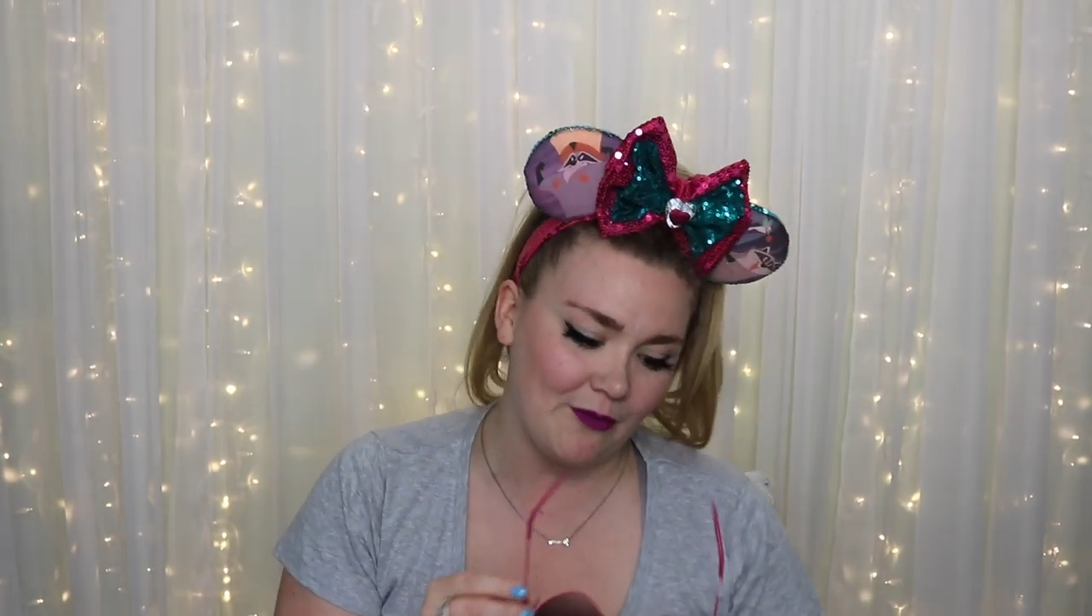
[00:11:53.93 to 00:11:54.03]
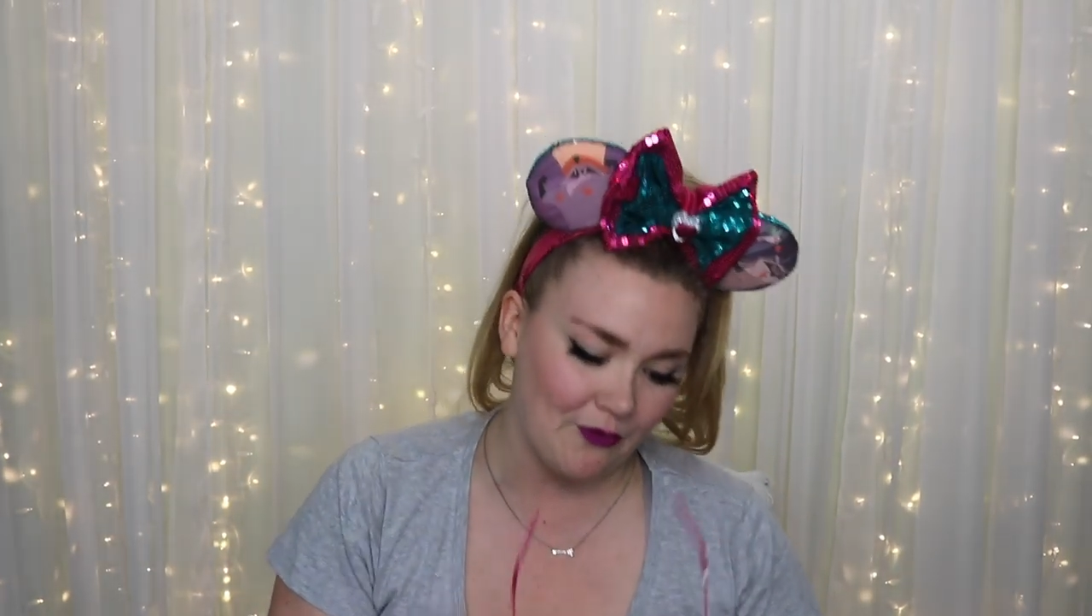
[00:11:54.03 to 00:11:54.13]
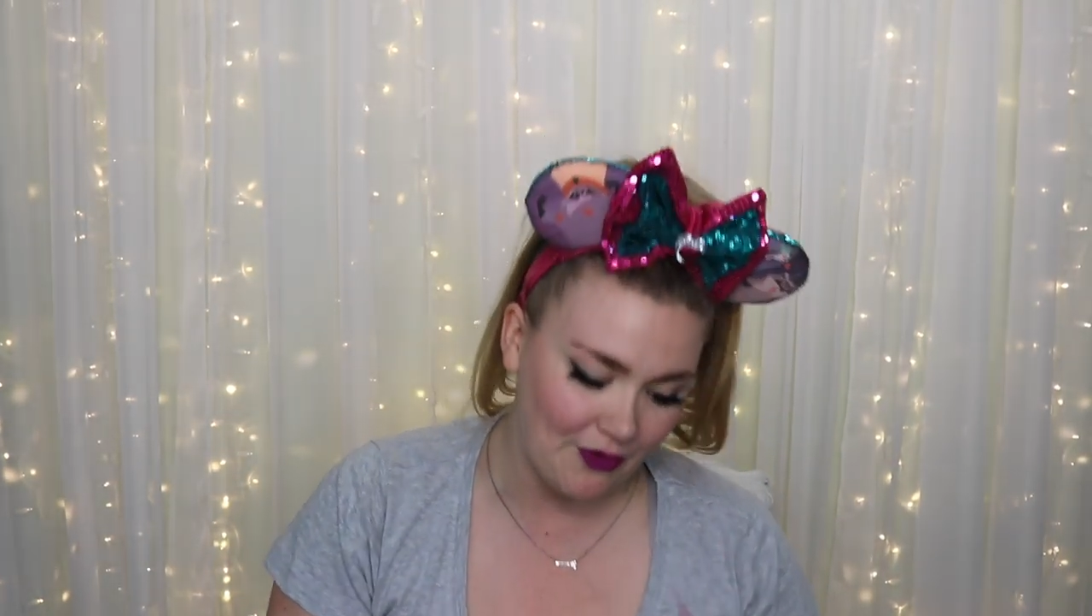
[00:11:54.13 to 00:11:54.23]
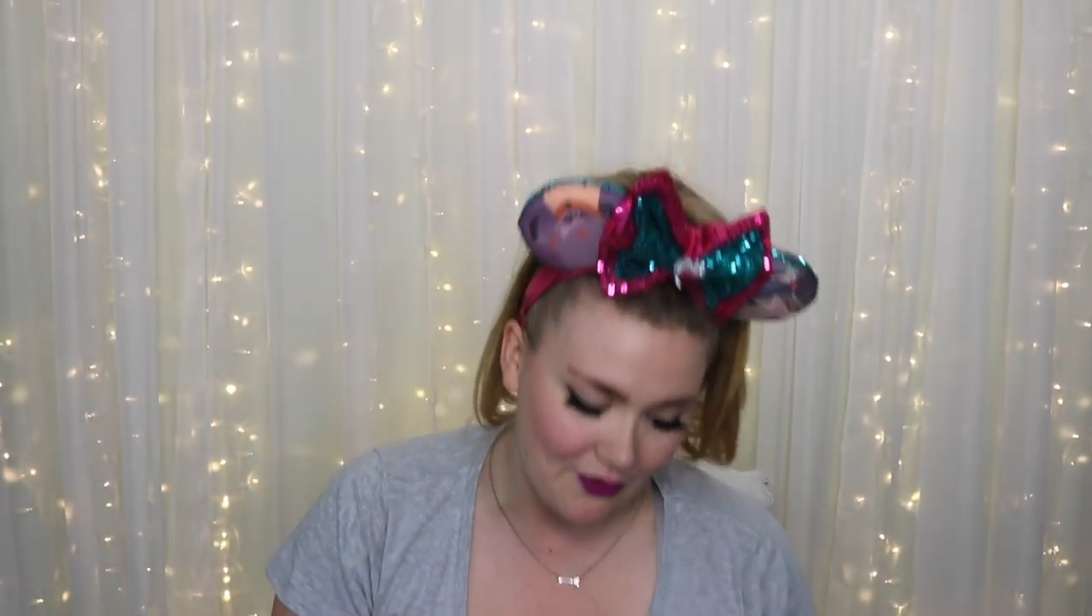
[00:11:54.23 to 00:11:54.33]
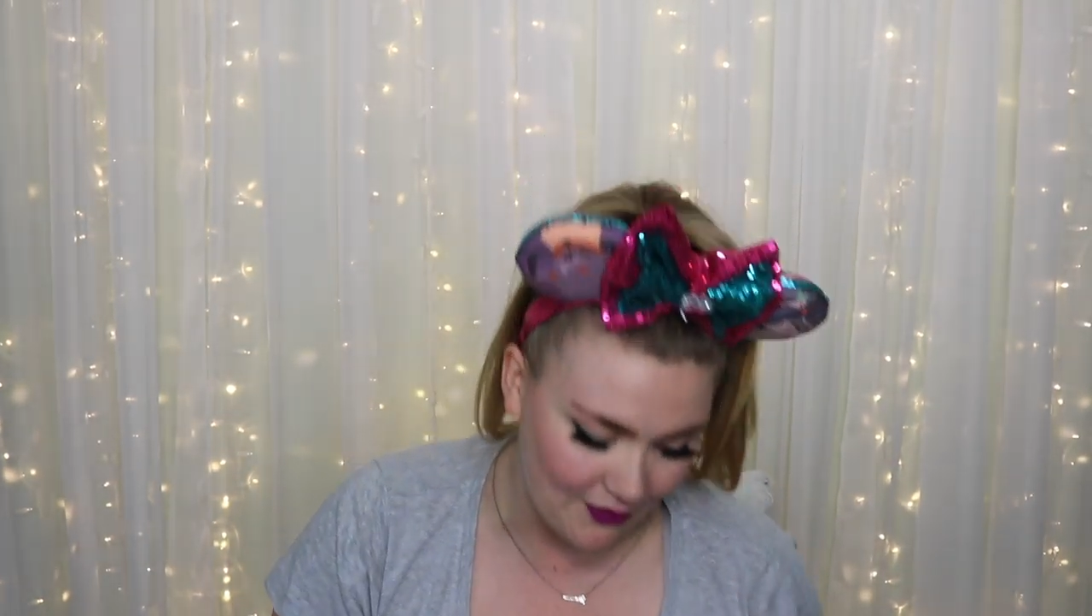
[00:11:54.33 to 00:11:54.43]

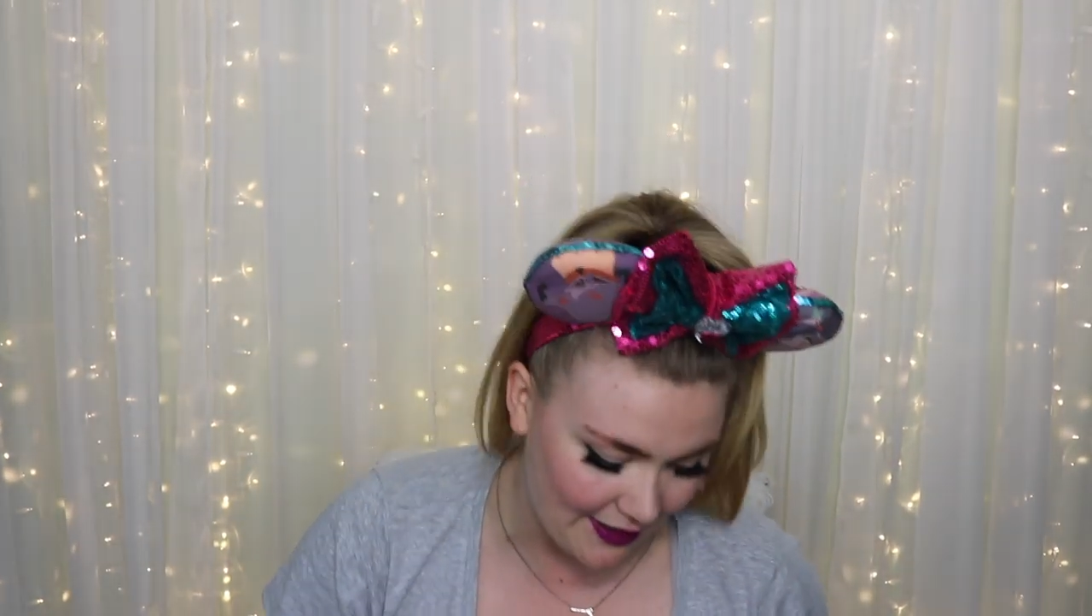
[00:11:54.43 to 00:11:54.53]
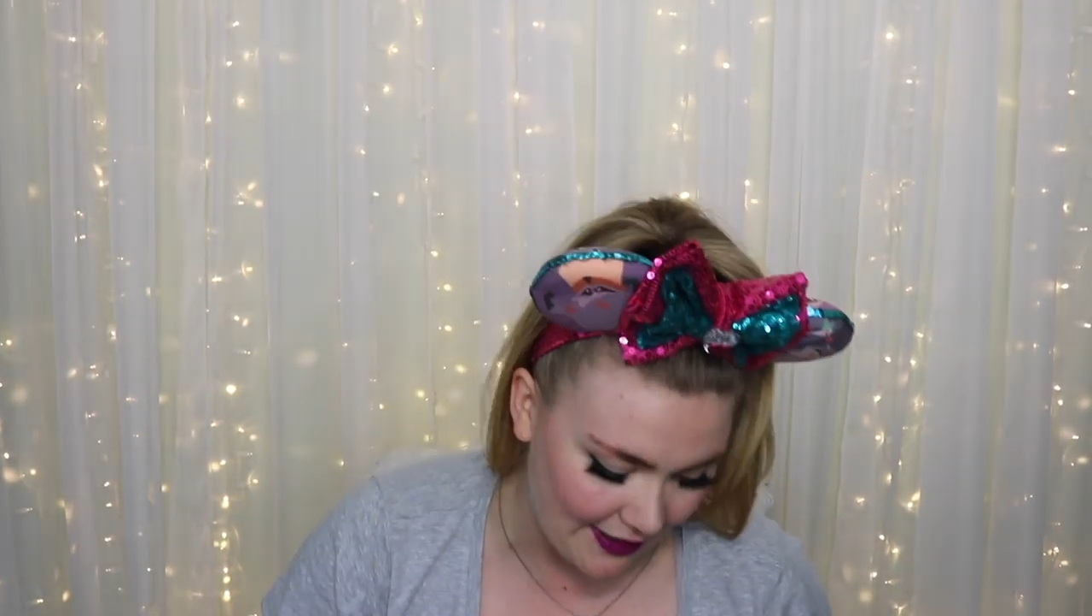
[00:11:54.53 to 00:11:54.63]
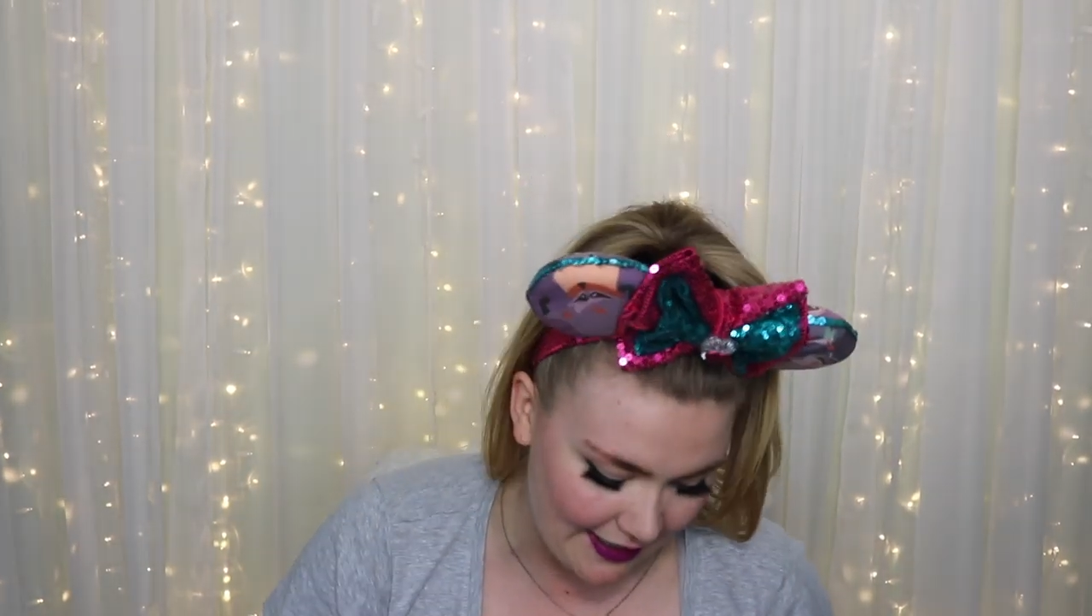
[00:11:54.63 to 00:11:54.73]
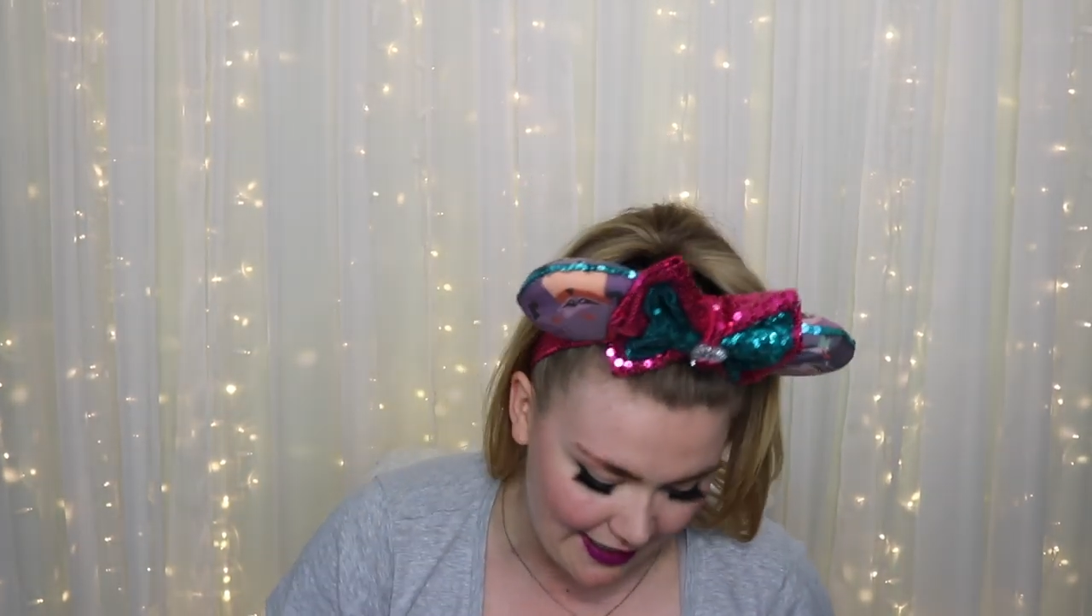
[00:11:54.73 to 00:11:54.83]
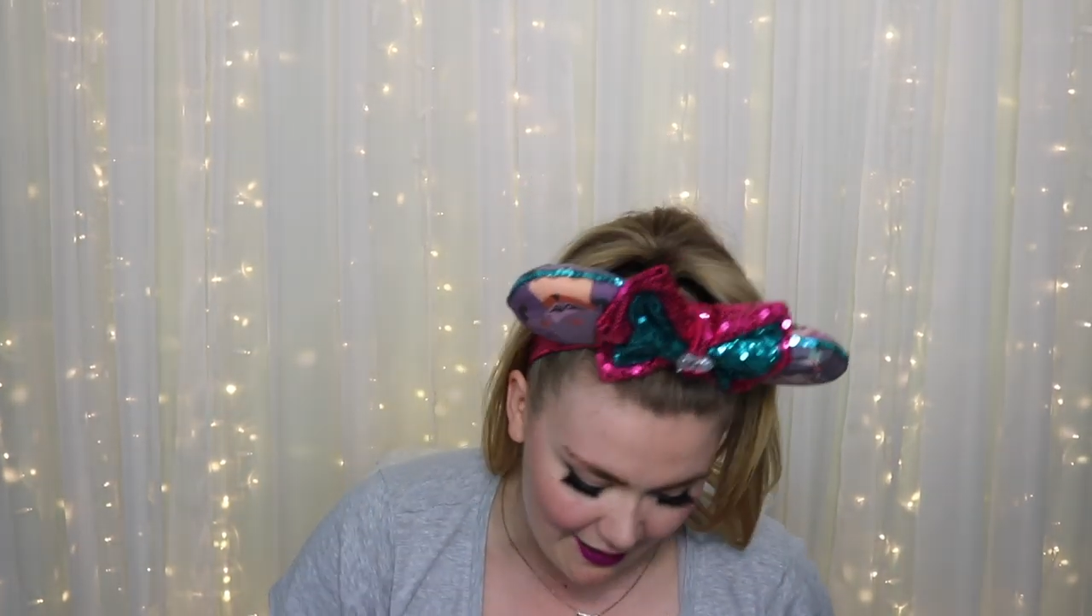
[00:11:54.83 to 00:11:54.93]
maroon,
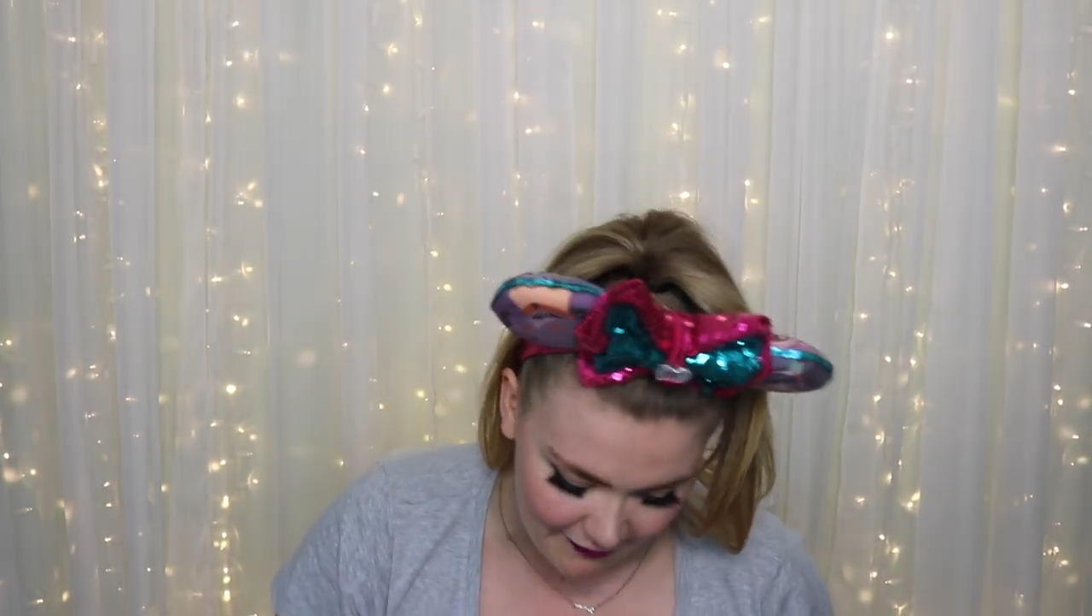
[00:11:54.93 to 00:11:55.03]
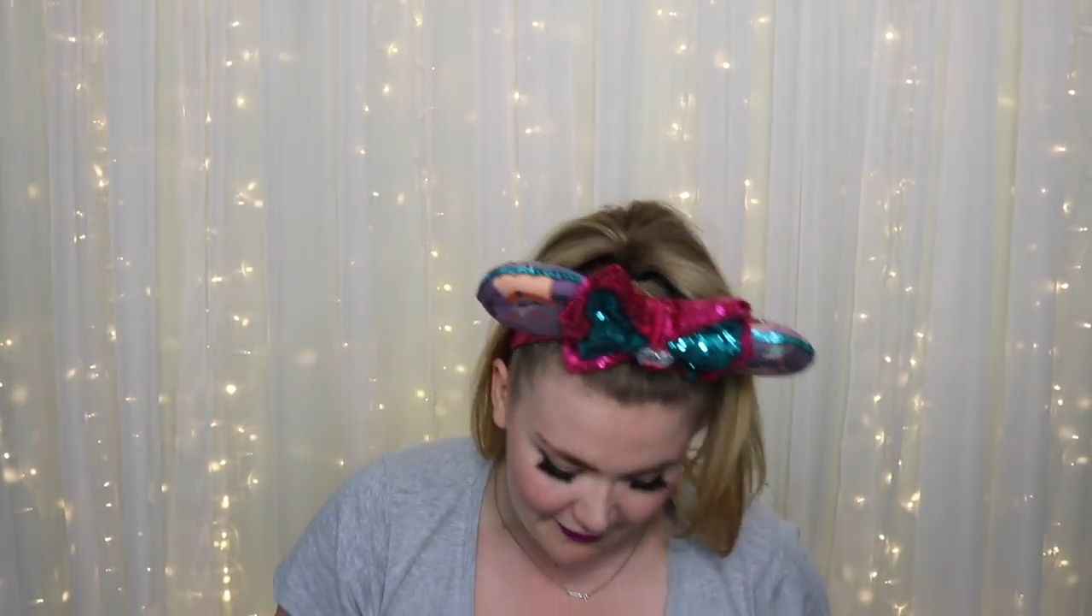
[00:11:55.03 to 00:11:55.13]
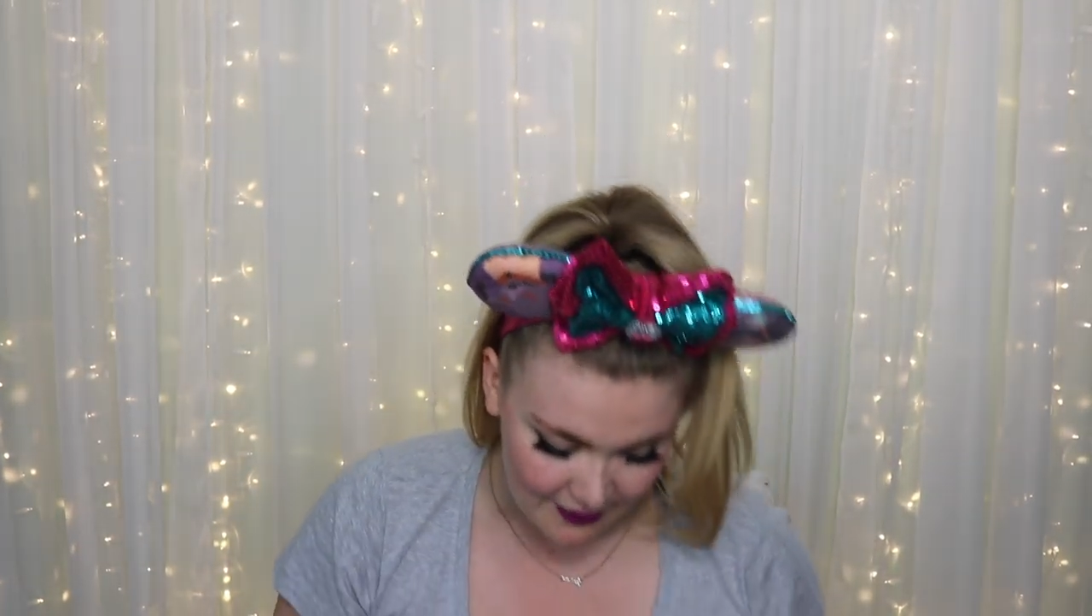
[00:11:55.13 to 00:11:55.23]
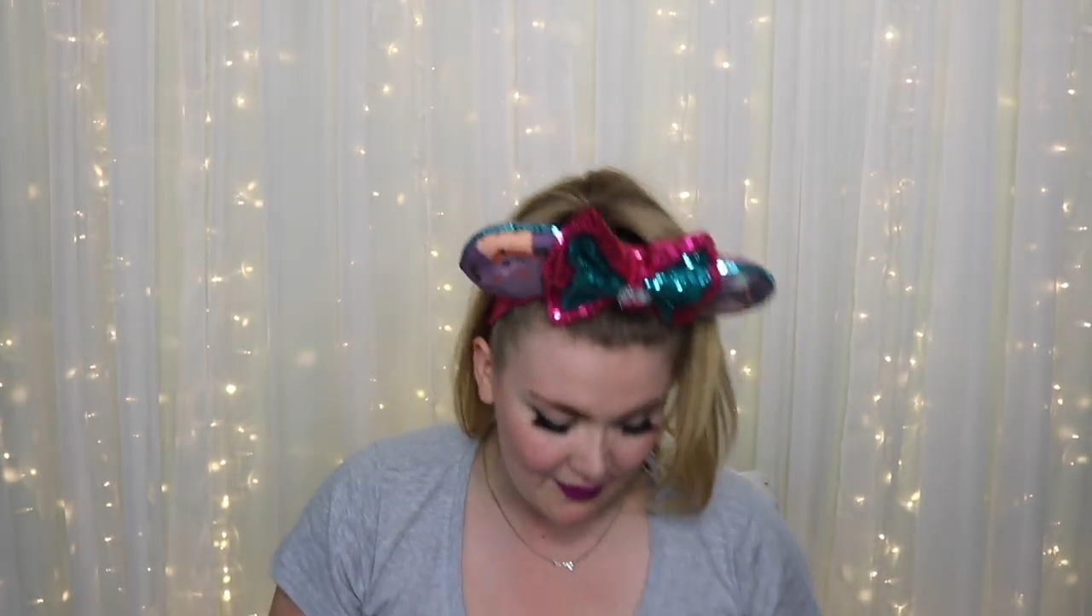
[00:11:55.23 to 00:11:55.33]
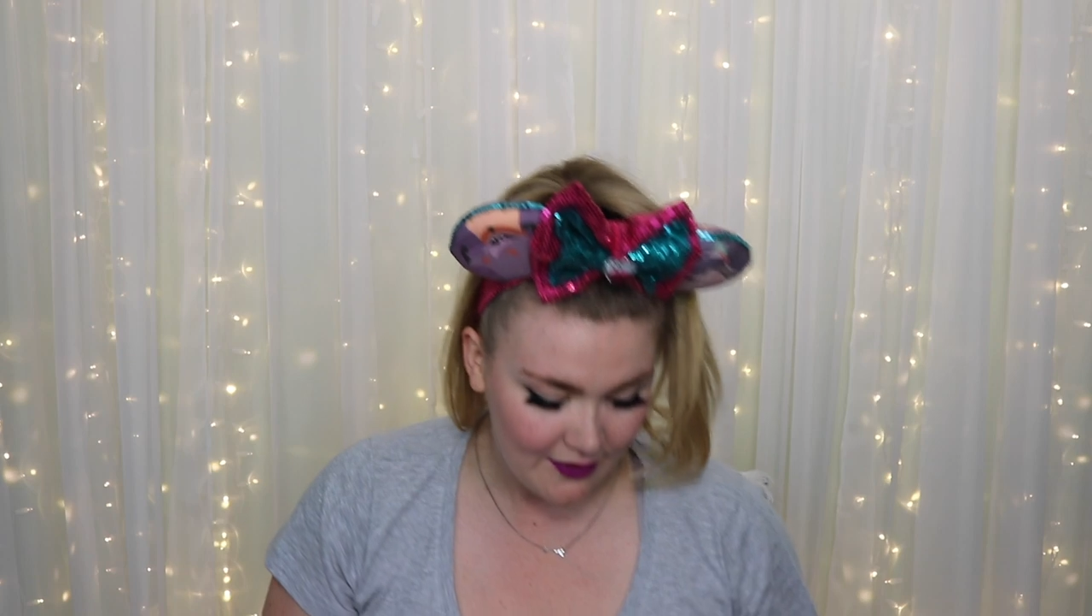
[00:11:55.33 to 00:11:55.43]
and I have